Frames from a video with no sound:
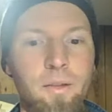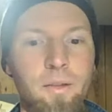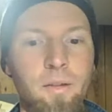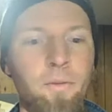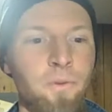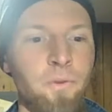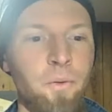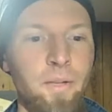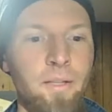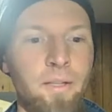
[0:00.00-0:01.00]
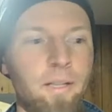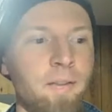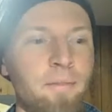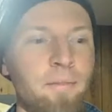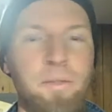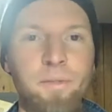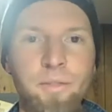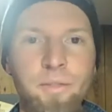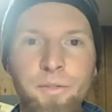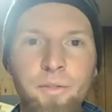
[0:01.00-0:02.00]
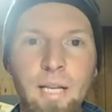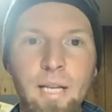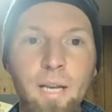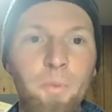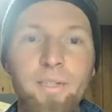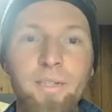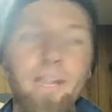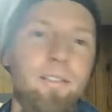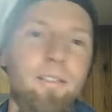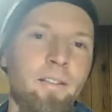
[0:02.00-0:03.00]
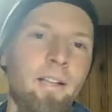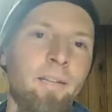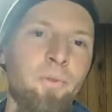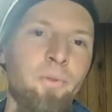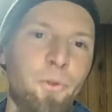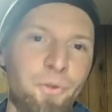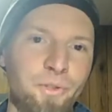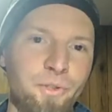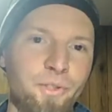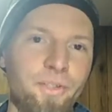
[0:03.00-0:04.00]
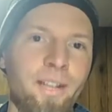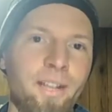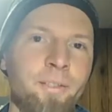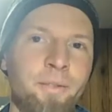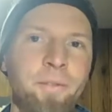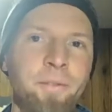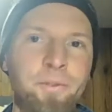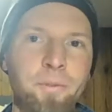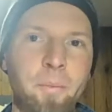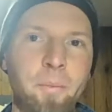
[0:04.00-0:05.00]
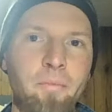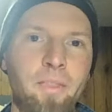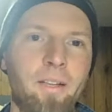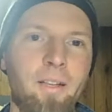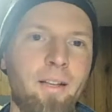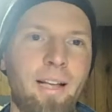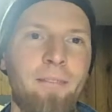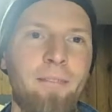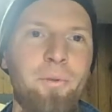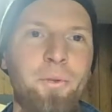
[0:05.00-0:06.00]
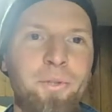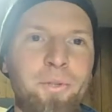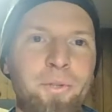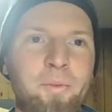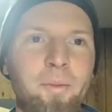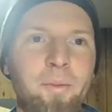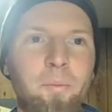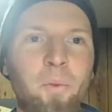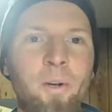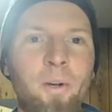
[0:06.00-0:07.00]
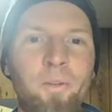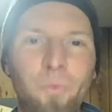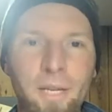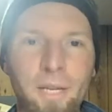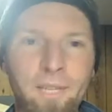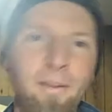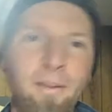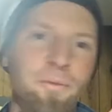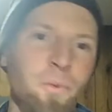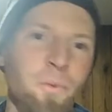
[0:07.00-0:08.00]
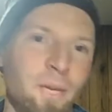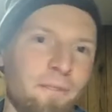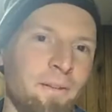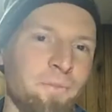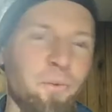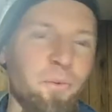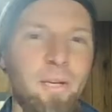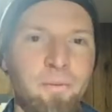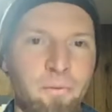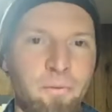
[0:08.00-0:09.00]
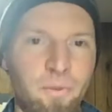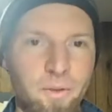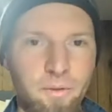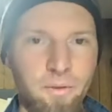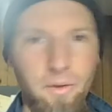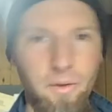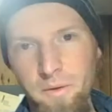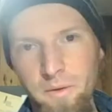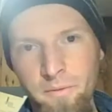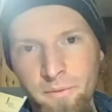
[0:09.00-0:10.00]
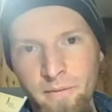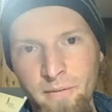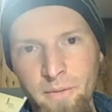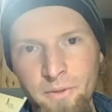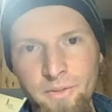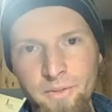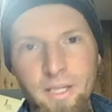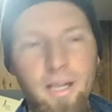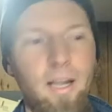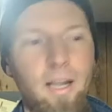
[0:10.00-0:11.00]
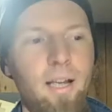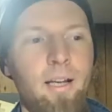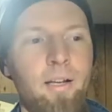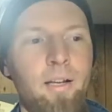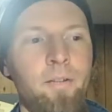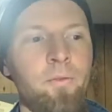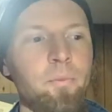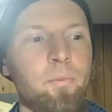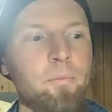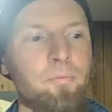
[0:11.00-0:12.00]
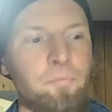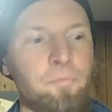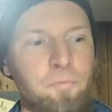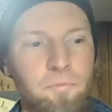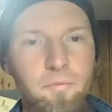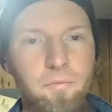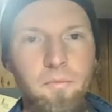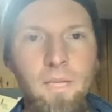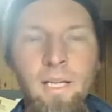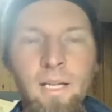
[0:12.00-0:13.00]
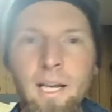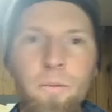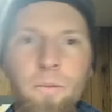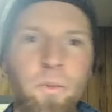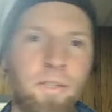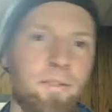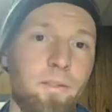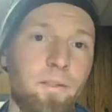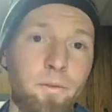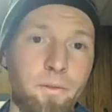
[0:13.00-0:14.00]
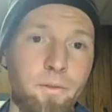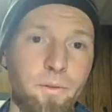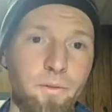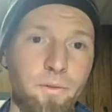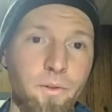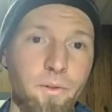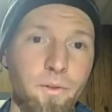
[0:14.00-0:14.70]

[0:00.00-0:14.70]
this whole thing is obviously just pretending that evolution does not exist. Evolution has brought us wave after wave after wave of the virus, and will continue to do so